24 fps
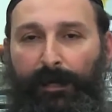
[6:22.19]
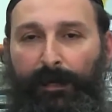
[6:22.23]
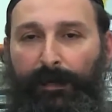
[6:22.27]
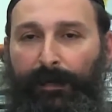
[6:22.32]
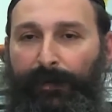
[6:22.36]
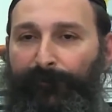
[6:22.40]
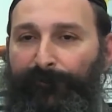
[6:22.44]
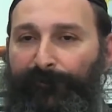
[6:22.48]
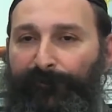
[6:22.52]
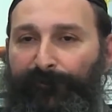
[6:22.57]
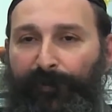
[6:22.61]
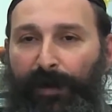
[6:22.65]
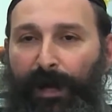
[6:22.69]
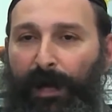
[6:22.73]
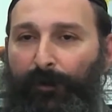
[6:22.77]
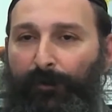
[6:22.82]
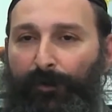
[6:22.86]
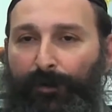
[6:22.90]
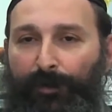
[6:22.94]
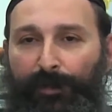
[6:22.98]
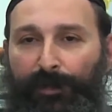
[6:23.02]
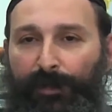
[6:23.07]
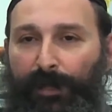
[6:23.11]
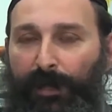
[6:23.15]
if I
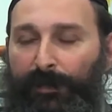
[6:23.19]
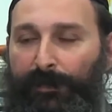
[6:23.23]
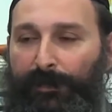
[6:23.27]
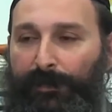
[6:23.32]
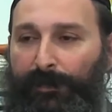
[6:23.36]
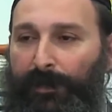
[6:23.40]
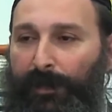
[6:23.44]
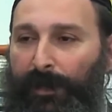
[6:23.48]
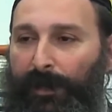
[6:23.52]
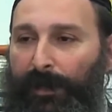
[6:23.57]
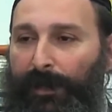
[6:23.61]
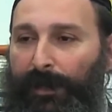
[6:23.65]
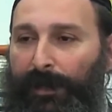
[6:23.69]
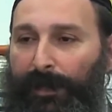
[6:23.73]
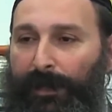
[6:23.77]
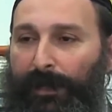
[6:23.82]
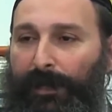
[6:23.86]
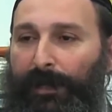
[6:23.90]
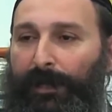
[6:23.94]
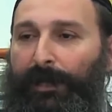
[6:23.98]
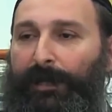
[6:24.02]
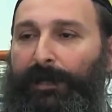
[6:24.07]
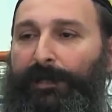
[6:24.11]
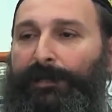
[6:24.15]
would just
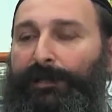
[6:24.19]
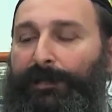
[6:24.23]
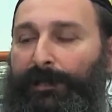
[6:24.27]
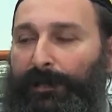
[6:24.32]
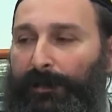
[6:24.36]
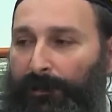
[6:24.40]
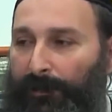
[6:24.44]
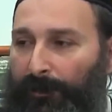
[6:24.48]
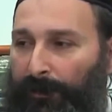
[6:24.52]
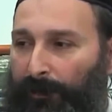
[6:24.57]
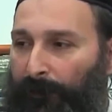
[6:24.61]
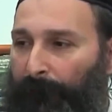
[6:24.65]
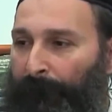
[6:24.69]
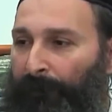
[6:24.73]
listen.